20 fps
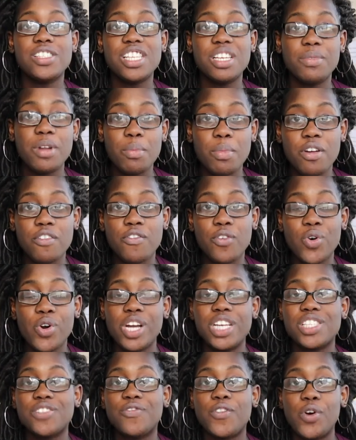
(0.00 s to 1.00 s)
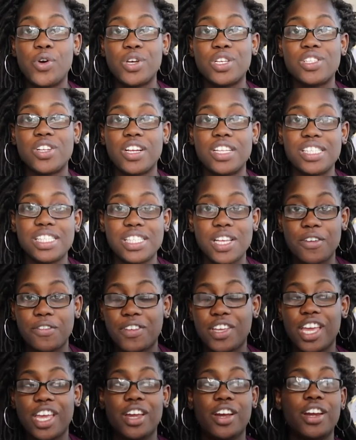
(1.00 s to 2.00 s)
tip number four is focus on
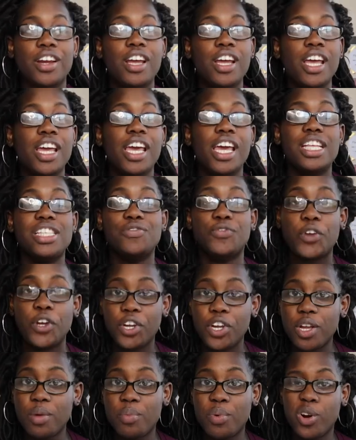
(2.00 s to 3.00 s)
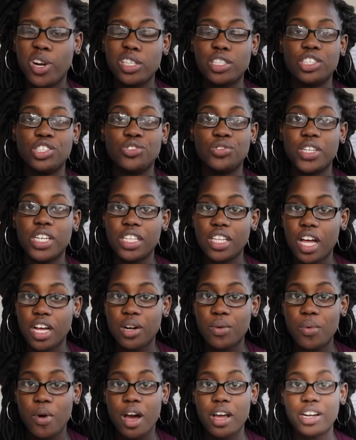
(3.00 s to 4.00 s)
self-care. It's very important to drink a lot
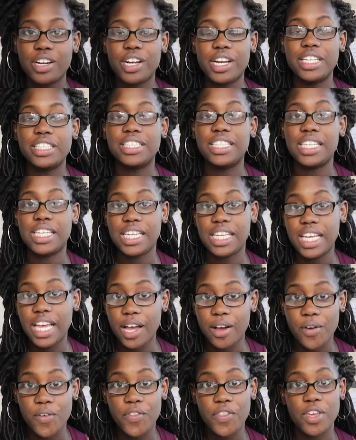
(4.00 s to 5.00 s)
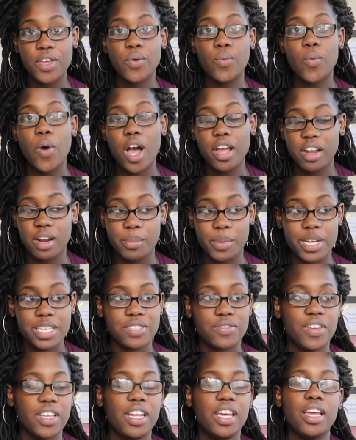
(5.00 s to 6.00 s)
of water and to eat healthy while you're
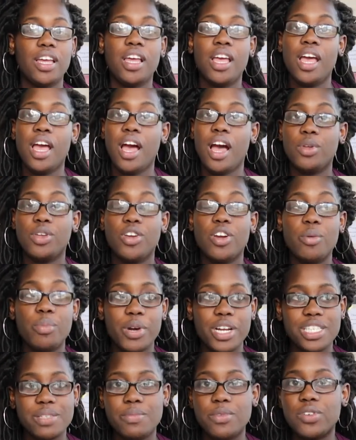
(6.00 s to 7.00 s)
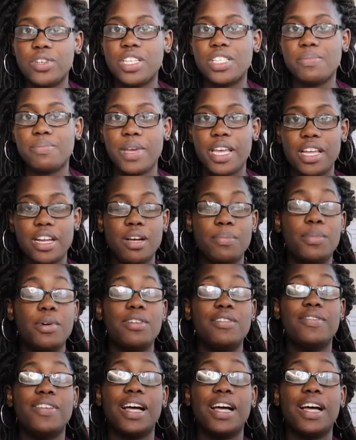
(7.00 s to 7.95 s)
breastfeeding. Your breast milk is made up of